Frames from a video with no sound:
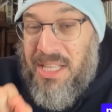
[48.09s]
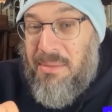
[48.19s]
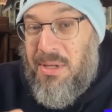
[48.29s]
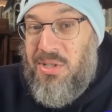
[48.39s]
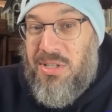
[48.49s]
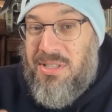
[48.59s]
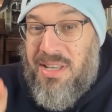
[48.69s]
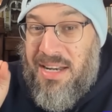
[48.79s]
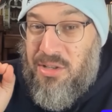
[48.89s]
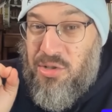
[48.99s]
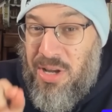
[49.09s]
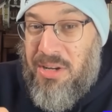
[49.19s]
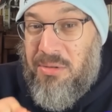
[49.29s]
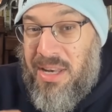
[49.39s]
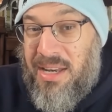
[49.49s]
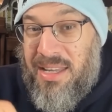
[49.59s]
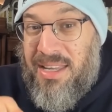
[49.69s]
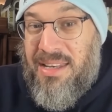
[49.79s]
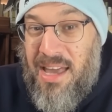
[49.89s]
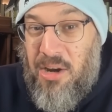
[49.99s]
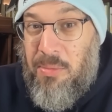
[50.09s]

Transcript: images that I generated in Nano